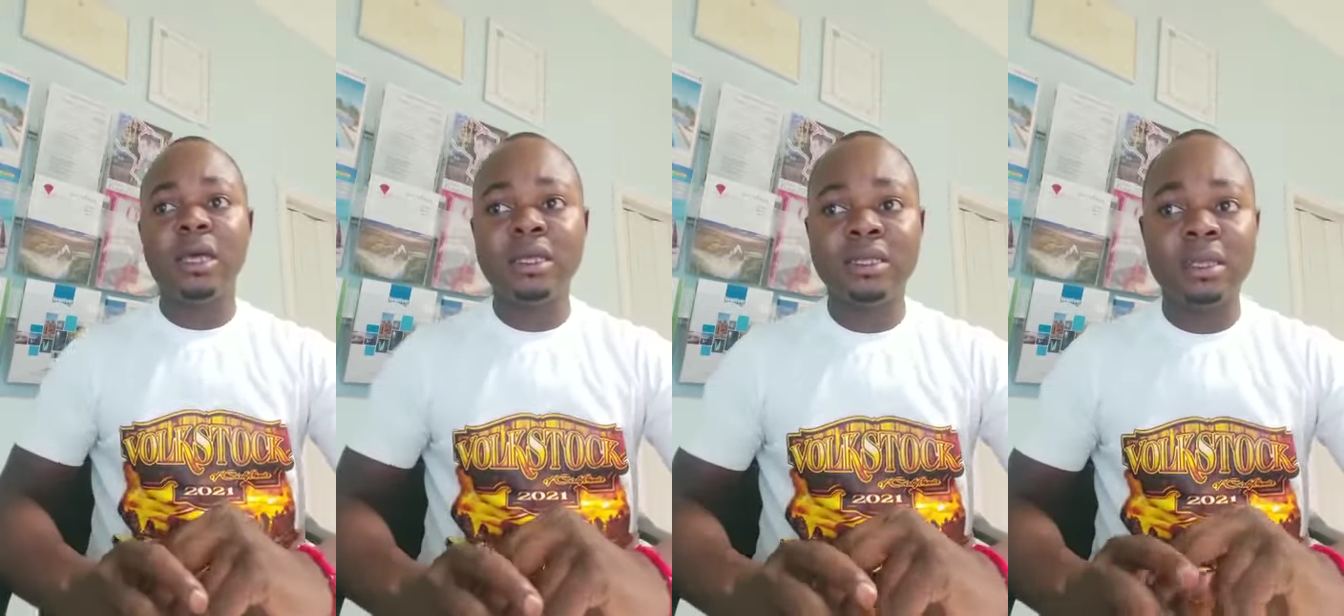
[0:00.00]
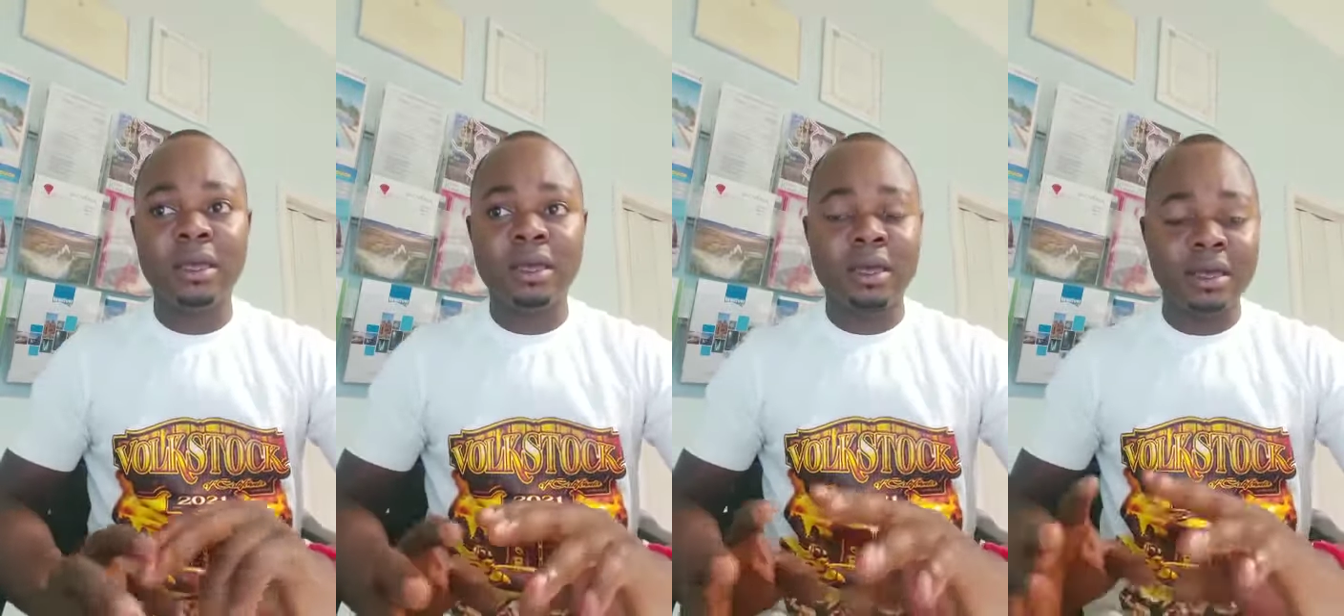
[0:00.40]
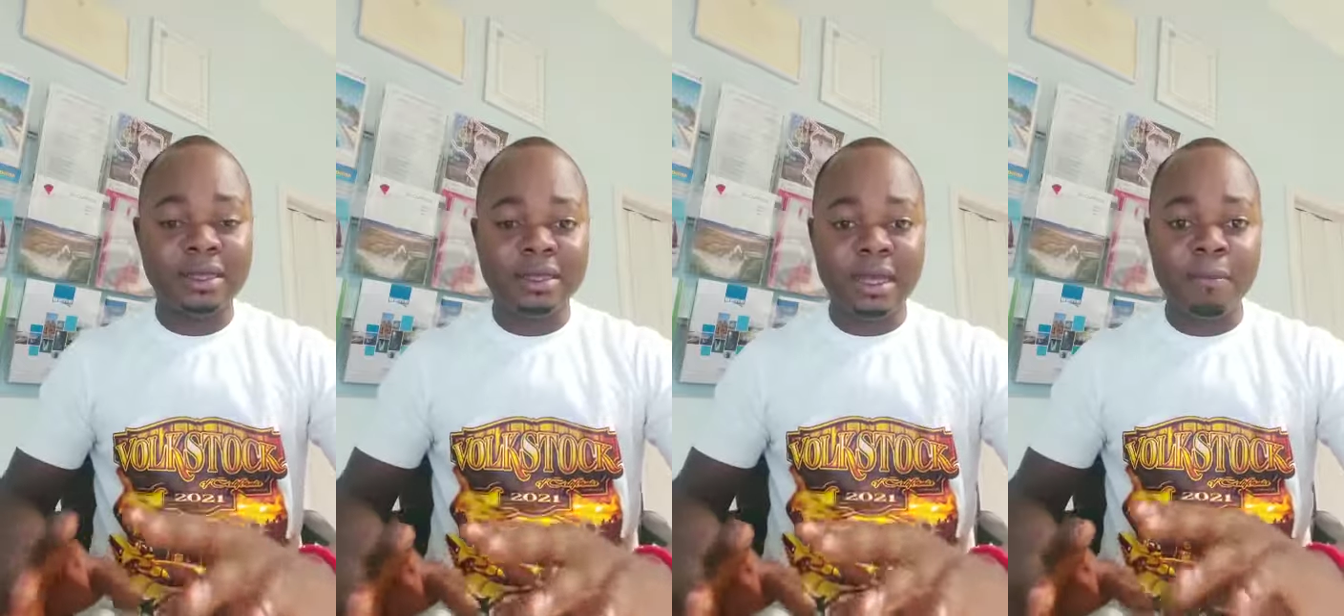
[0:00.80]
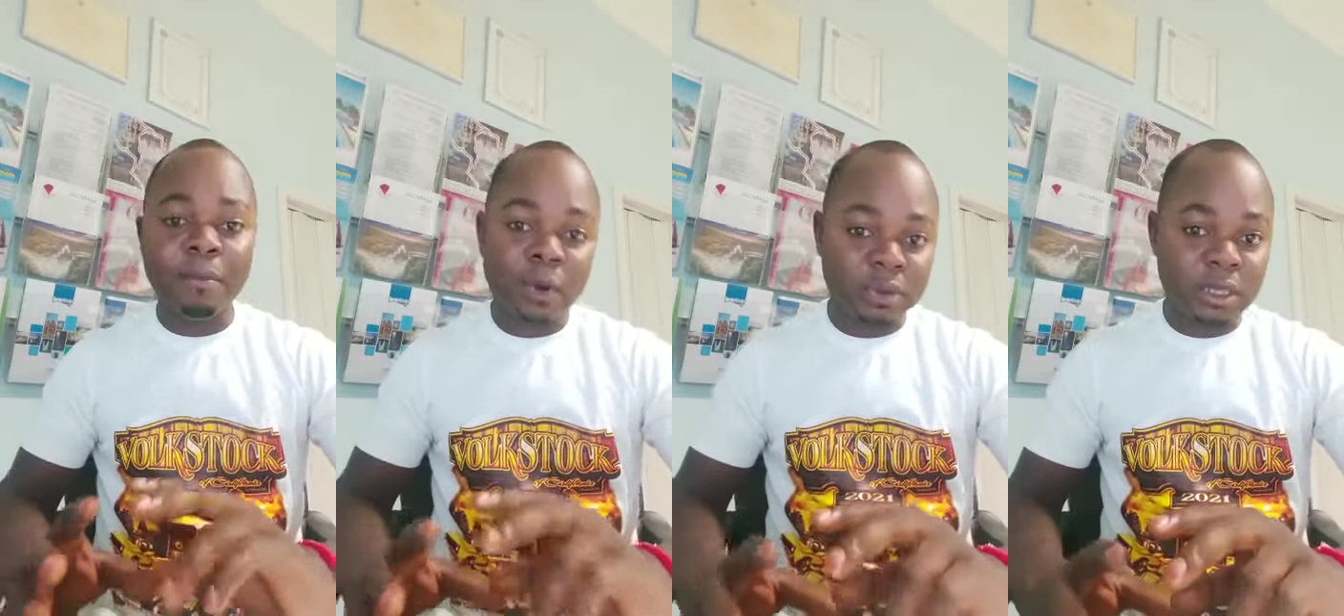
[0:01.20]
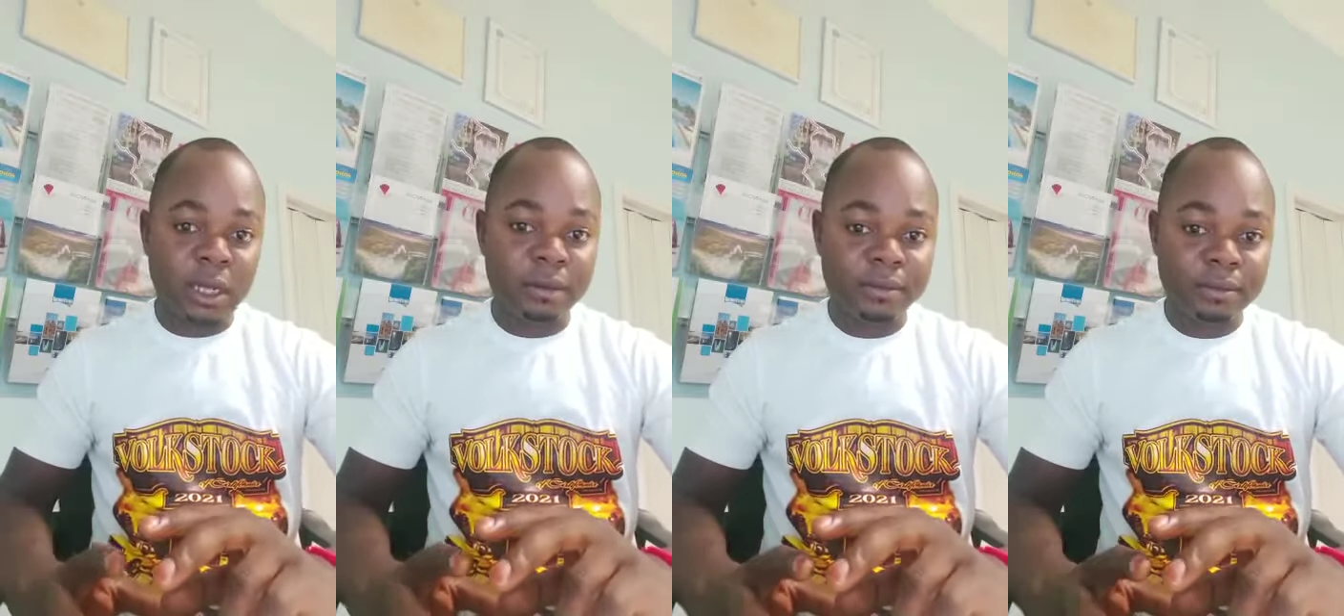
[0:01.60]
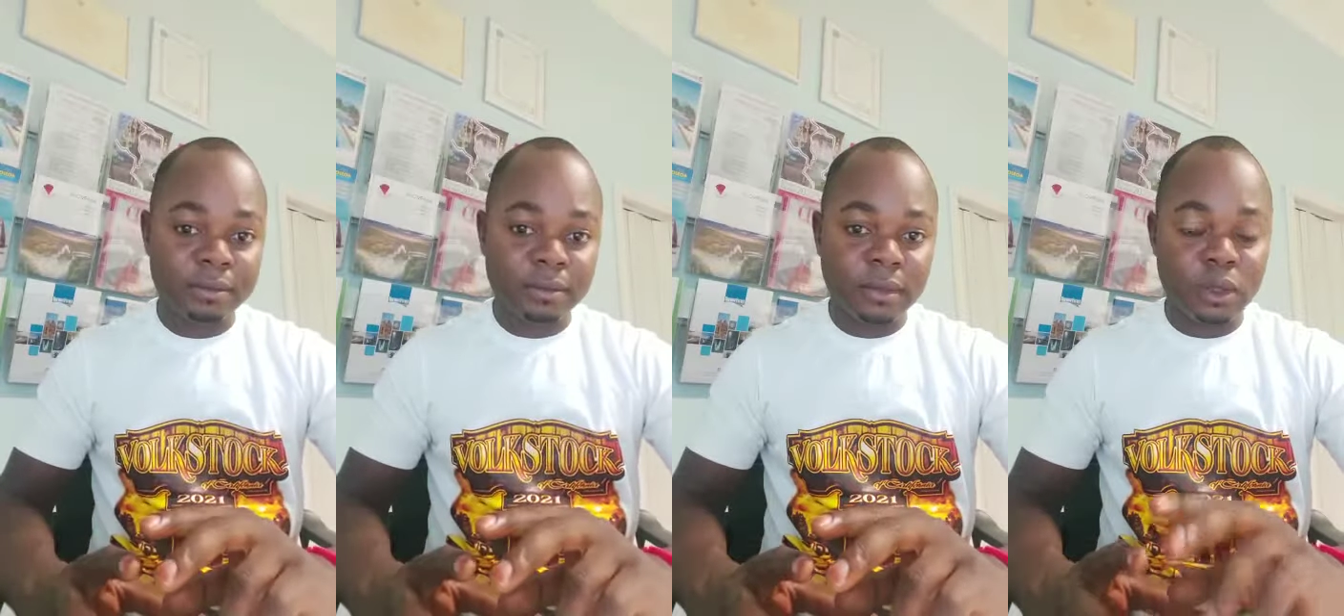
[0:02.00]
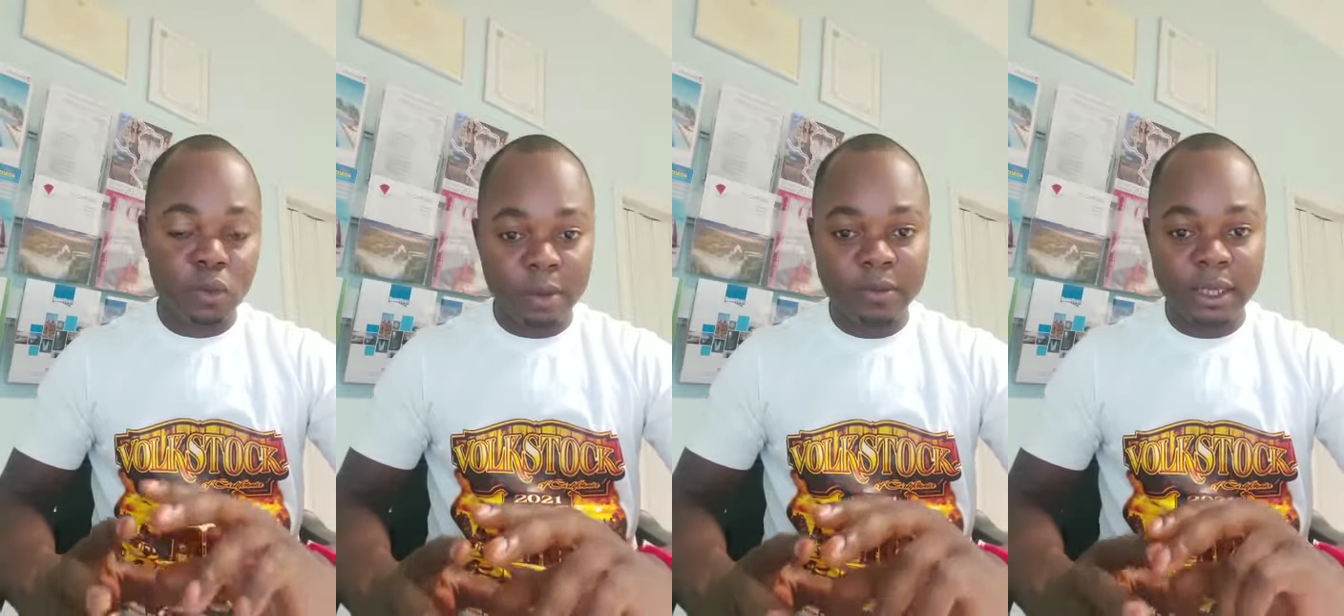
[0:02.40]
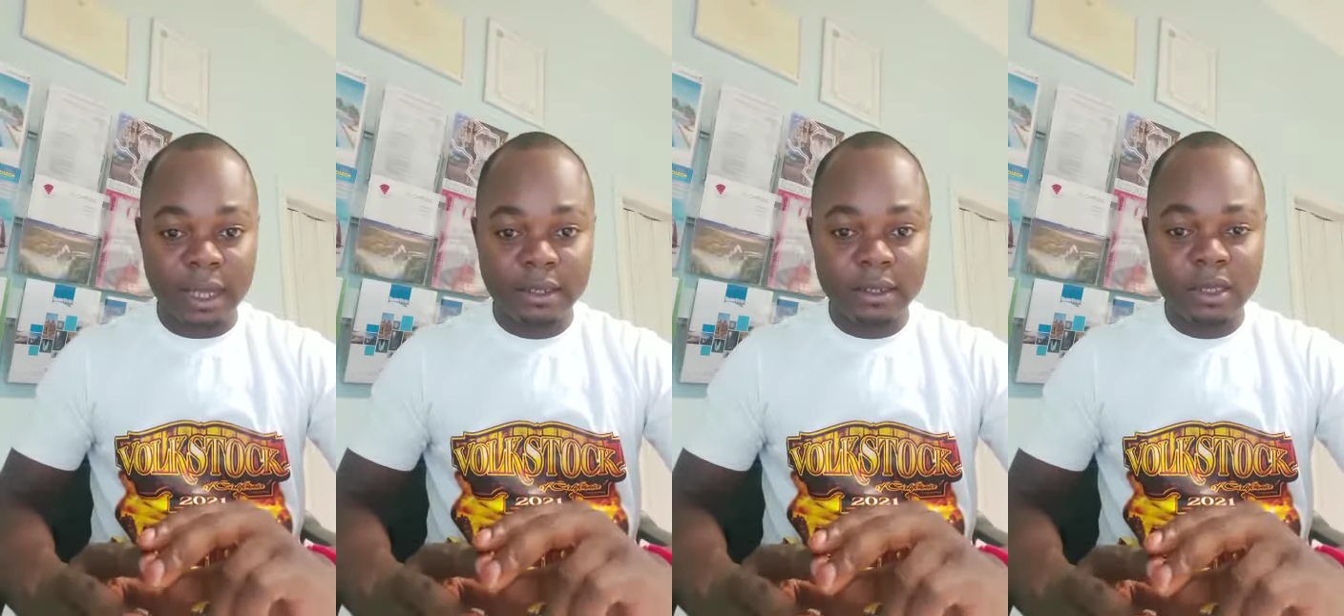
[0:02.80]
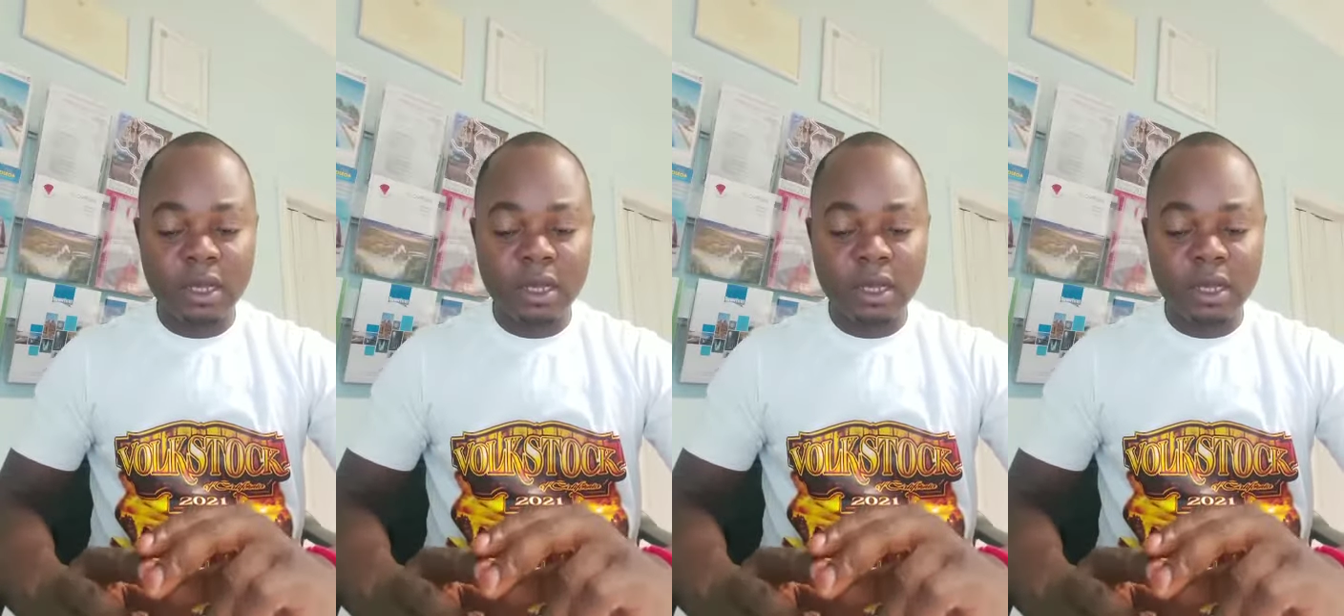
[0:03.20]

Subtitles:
in the Canada portal, the website.